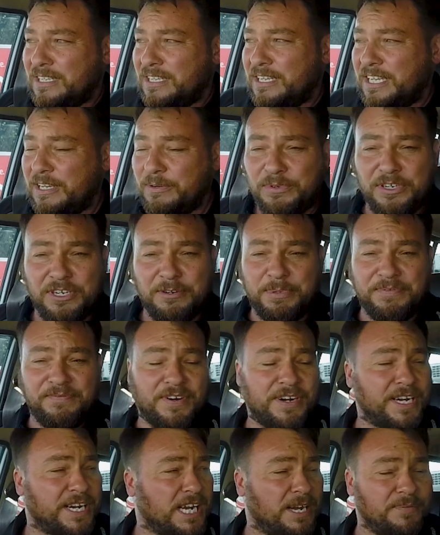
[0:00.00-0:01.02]
it wouldn't have been
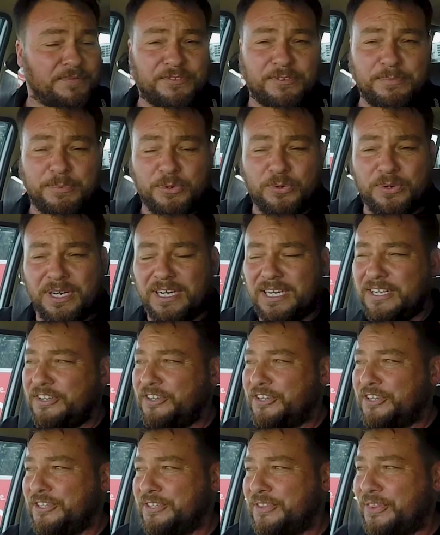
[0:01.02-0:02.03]
very comfortable
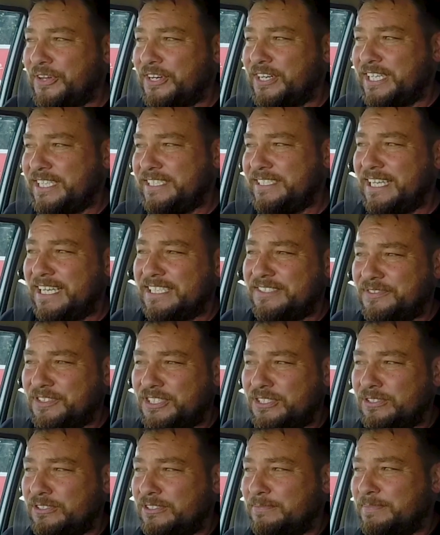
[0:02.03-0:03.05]
under your thighs, that's for
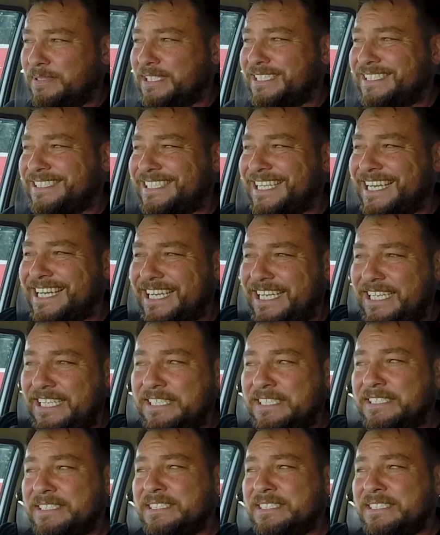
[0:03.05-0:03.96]
sure, a bit sticky.